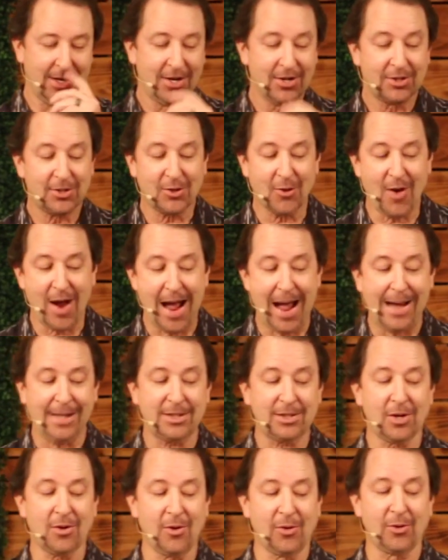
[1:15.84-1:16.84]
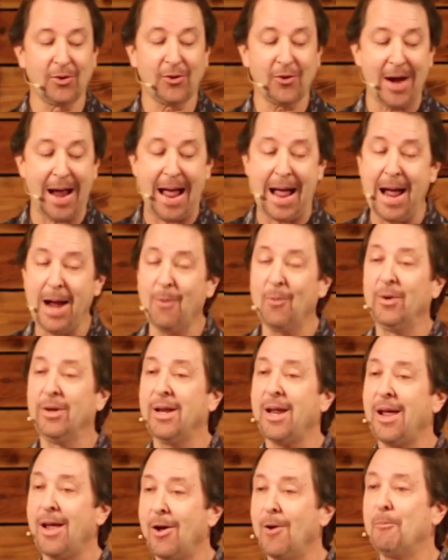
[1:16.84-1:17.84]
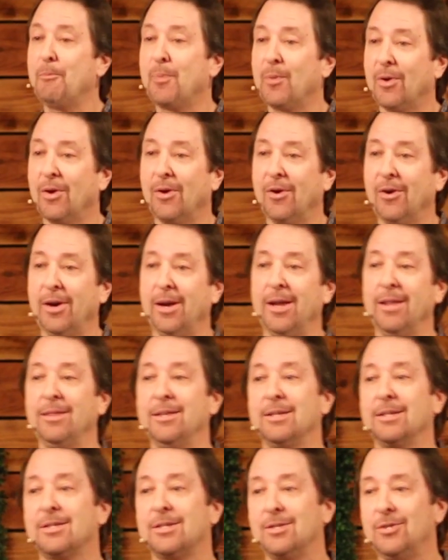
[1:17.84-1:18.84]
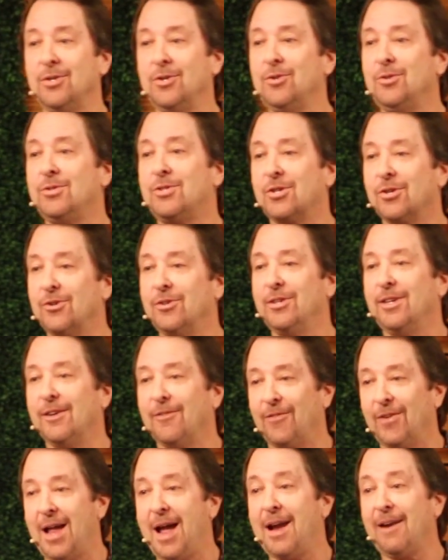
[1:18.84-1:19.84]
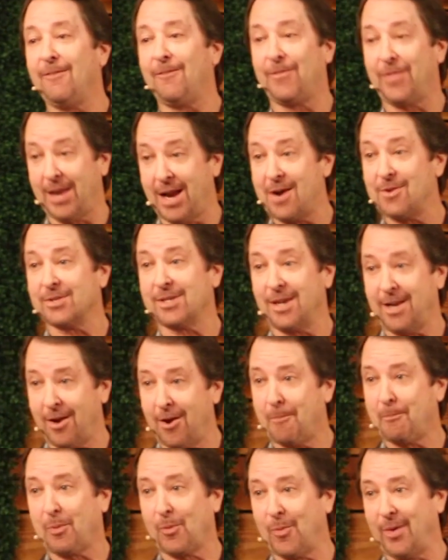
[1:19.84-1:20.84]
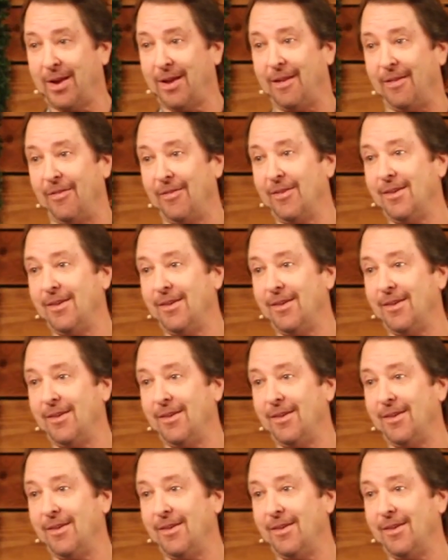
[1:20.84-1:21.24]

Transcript: So I told her I would help her in this new journey of life that I was going to help her with.